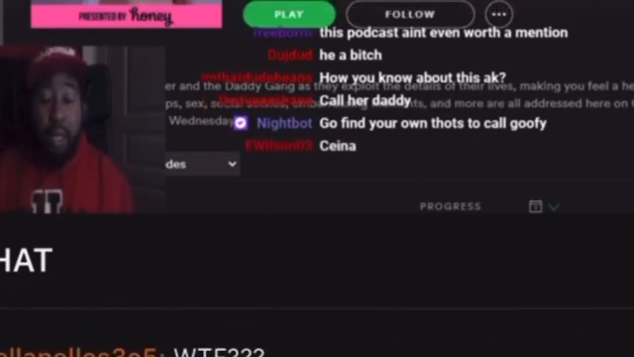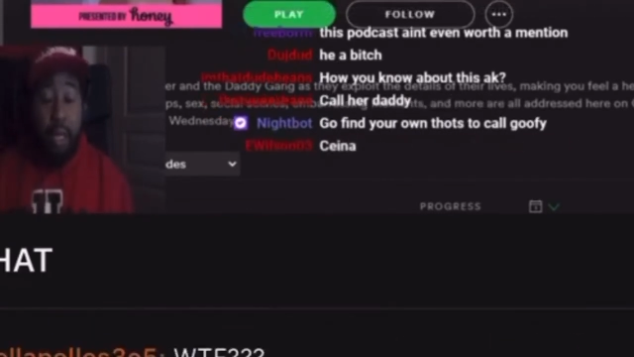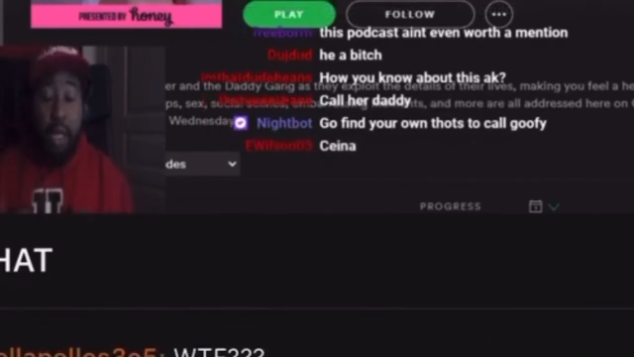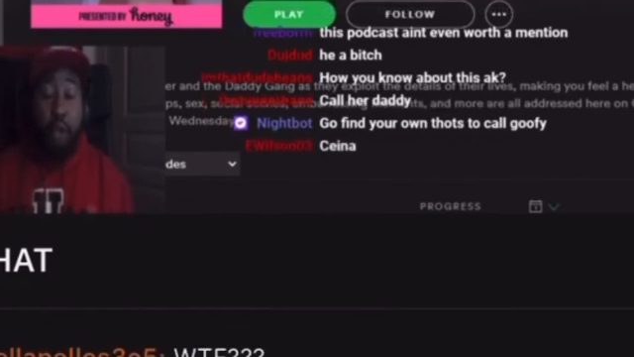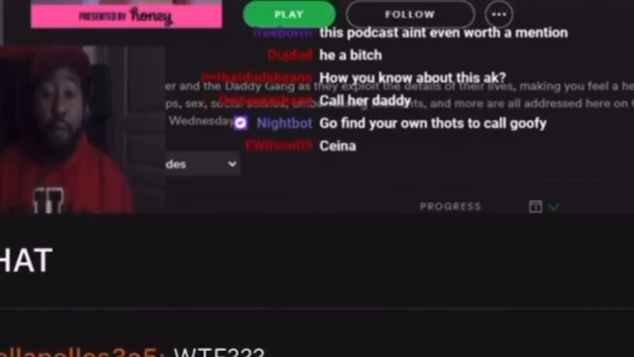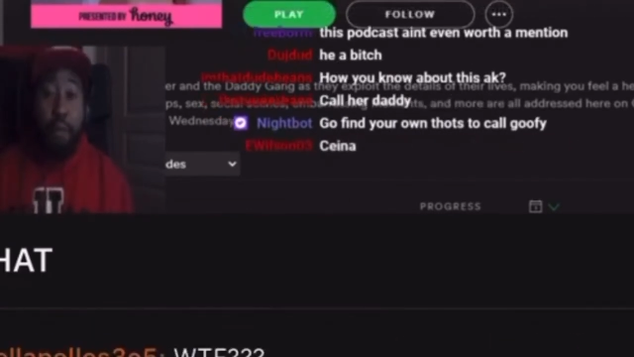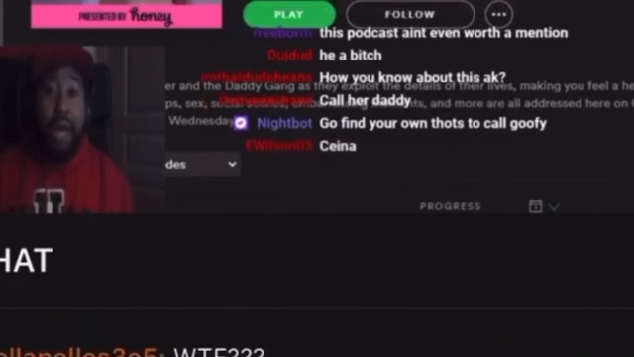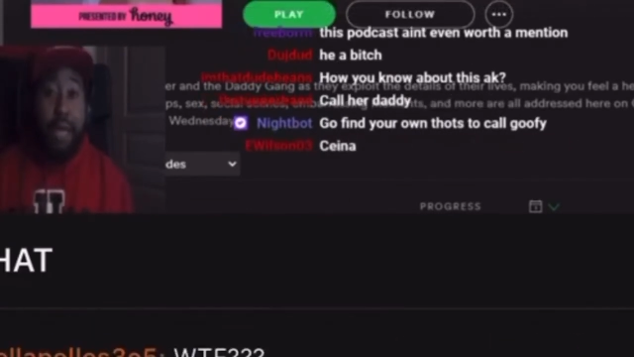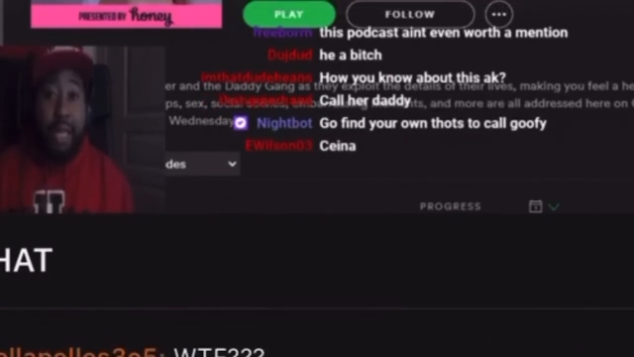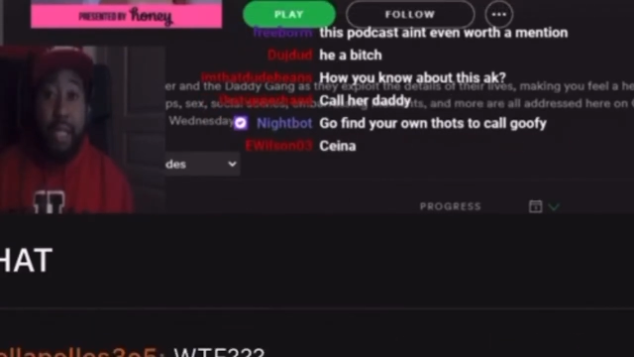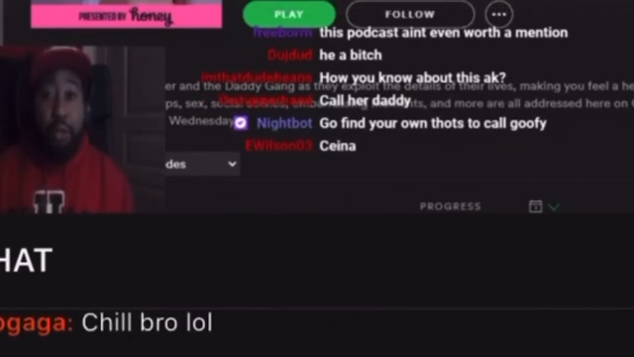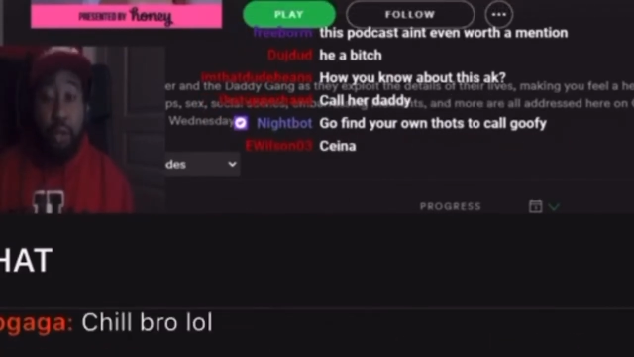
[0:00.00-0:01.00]
It'll probably
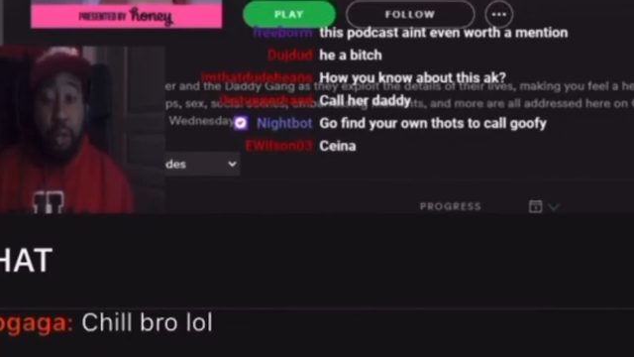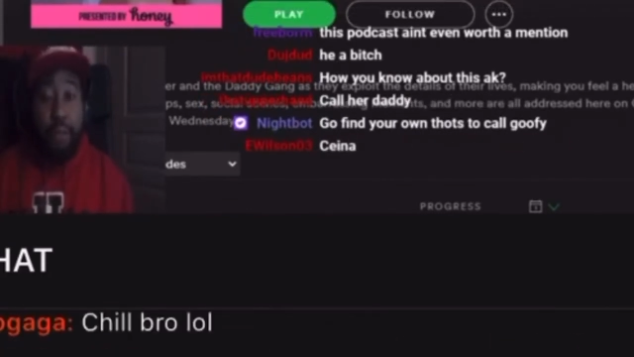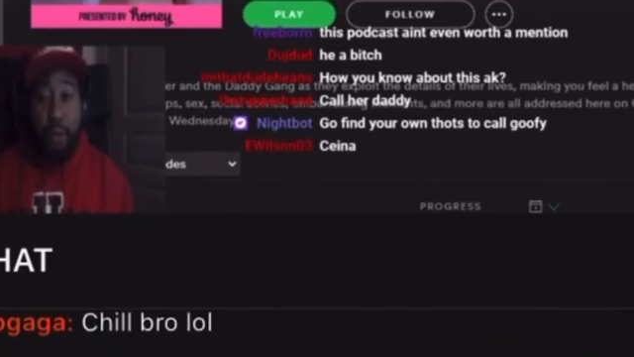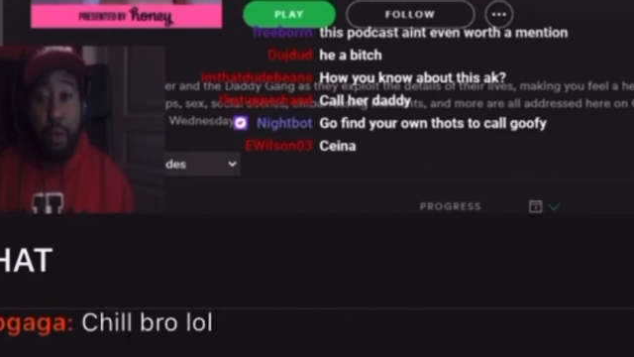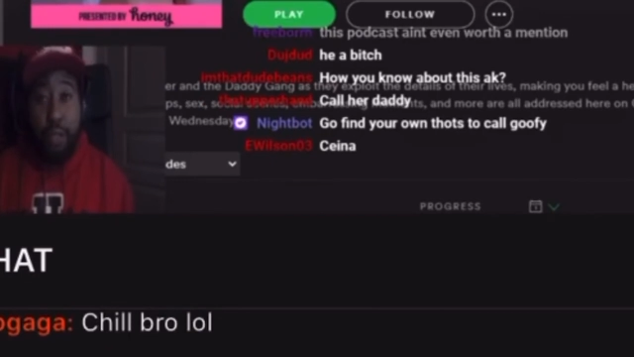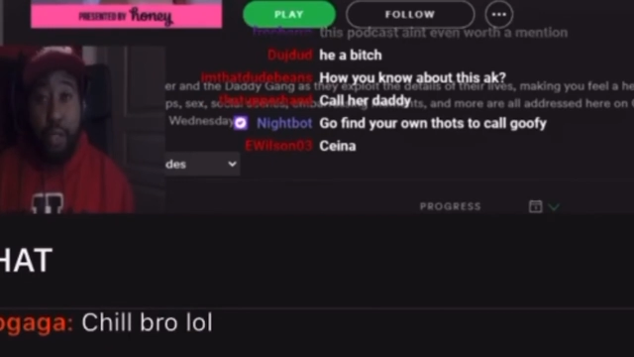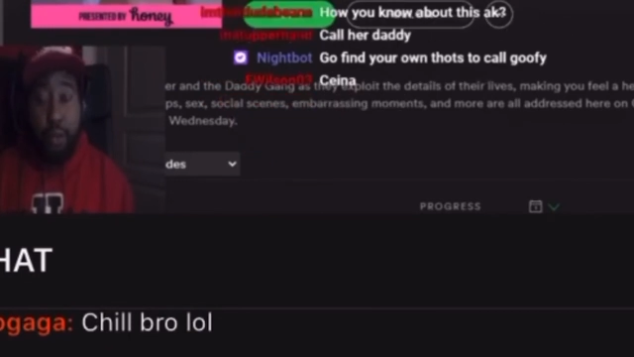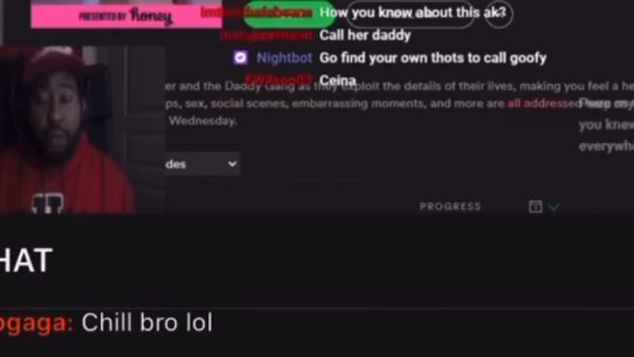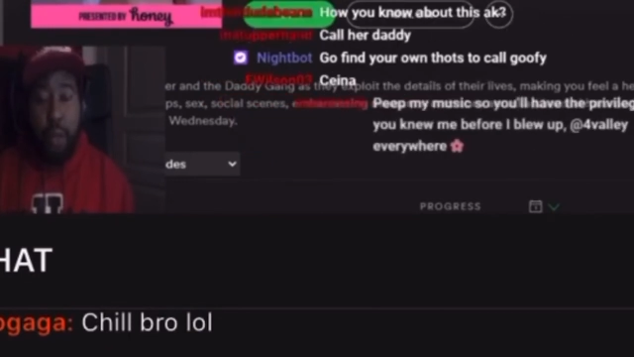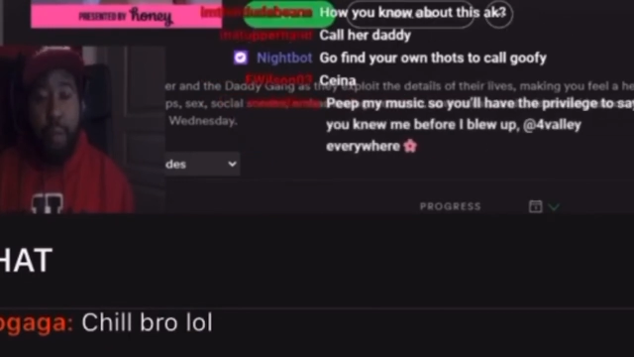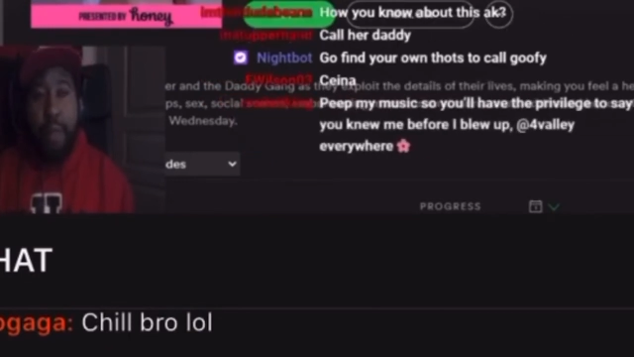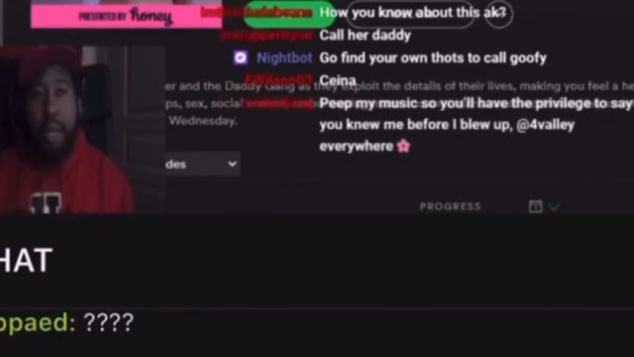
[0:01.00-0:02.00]
get you some views as well.
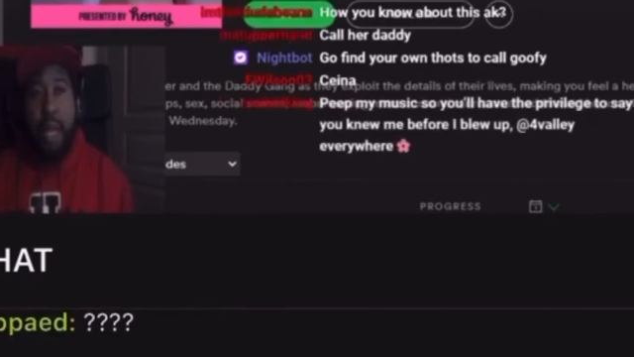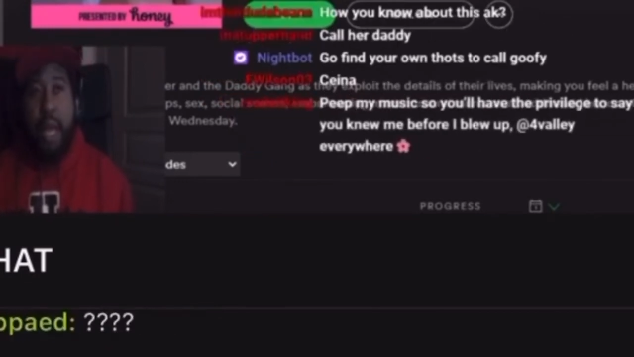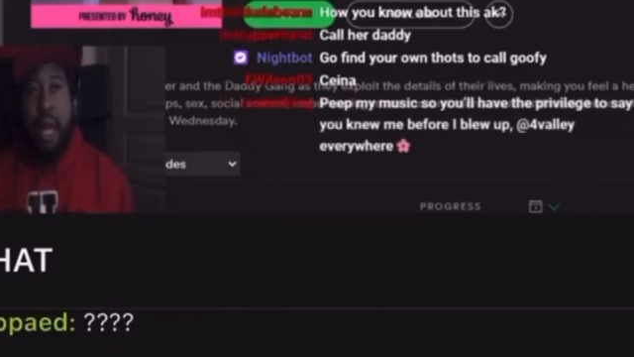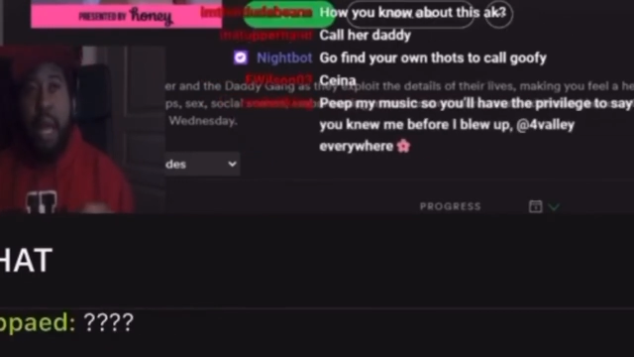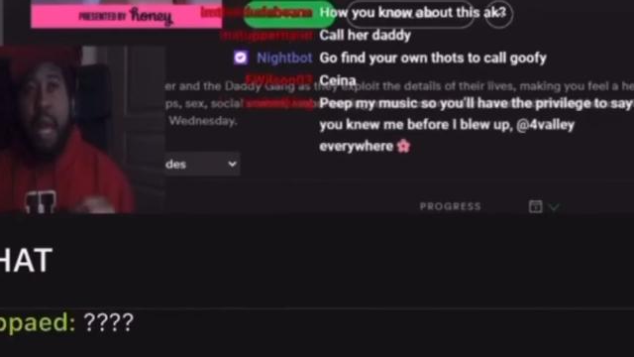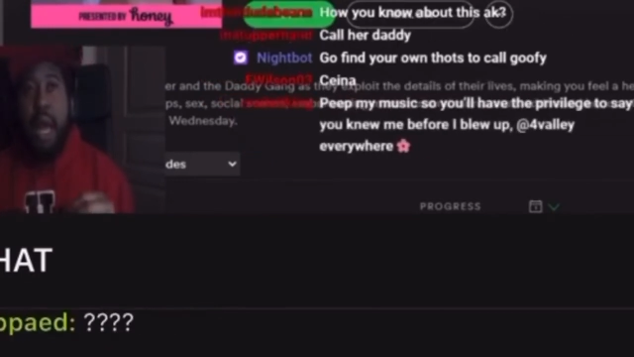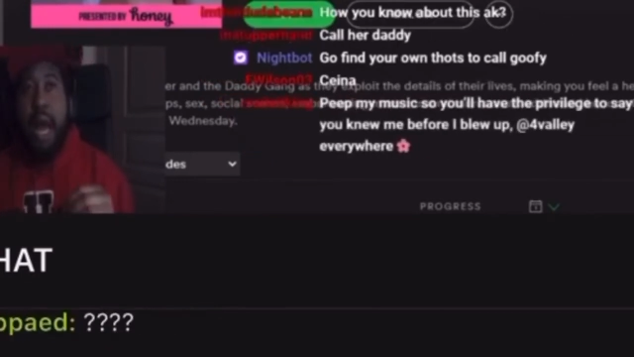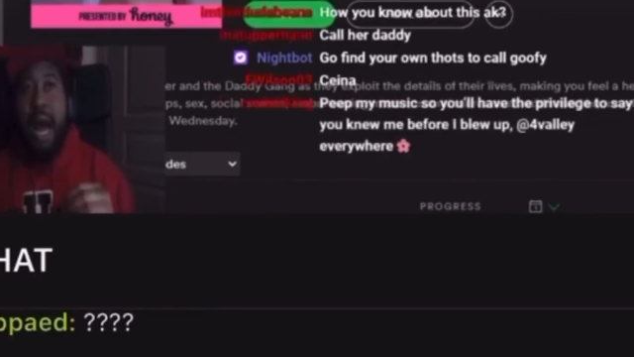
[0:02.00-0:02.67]
I